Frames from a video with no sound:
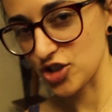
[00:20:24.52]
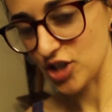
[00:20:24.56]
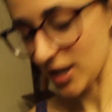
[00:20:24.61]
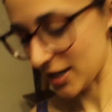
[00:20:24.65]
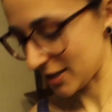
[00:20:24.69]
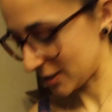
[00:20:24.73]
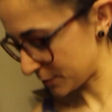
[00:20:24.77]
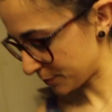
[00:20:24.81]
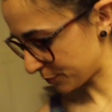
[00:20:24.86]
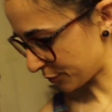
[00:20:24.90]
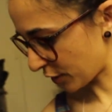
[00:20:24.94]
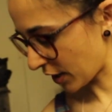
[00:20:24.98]

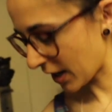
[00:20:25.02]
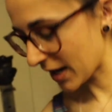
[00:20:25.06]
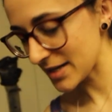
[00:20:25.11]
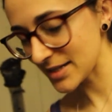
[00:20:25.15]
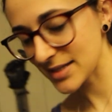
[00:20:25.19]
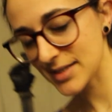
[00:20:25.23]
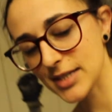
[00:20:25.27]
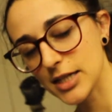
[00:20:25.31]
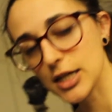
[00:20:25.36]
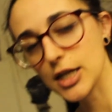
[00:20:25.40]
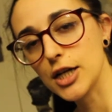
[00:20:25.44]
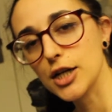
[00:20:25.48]
chest
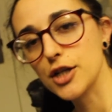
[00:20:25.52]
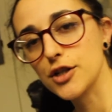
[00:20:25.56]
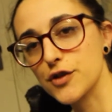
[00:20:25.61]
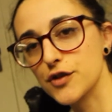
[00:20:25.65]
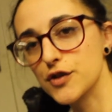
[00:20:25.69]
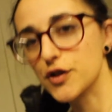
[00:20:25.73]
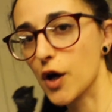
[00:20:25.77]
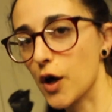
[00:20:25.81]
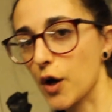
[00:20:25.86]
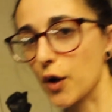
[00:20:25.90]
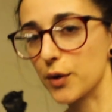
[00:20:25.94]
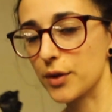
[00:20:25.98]
press.
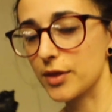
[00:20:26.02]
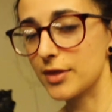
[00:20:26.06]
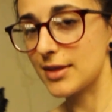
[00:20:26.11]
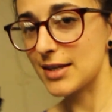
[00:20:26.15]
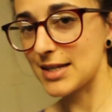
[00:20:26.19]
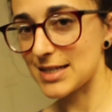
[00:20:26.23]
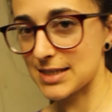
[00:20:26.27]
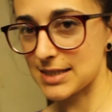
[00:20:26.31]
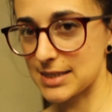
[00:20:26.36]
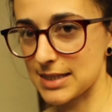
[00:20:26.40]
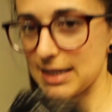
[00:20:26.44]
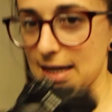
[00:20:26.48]
So
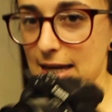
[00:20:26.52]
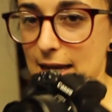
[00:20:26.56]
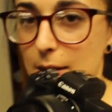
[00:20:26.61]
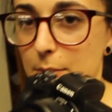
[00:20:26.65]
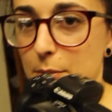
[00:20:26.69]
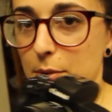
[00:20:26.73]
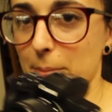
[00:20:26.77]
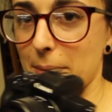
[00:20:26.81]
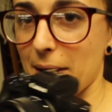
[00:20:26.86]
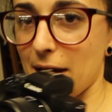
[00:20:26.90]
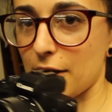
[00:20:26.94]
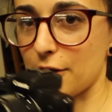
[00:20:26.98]
this
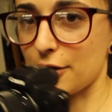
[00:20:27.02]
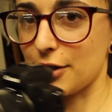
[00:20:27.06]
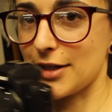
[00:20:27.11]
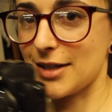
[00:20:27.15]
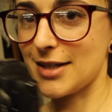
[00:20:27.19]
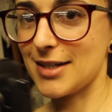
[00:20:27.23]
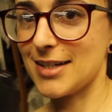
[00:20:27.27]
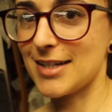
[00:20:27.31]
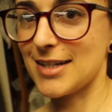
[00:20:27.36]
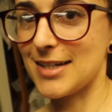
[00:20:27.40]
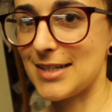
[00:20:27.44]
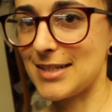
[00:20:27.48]
camera
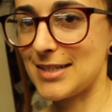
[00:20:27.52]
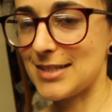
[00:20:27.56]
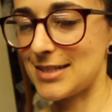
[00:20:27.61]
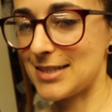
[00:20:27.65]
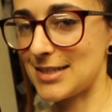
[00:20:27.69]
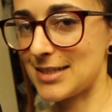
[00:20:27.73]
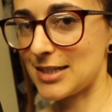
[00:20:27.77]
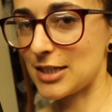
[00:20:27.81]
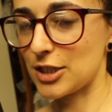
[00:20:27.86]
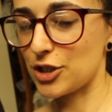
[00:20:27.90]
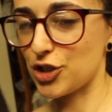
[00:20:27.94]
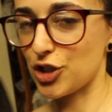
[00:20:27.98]
battery is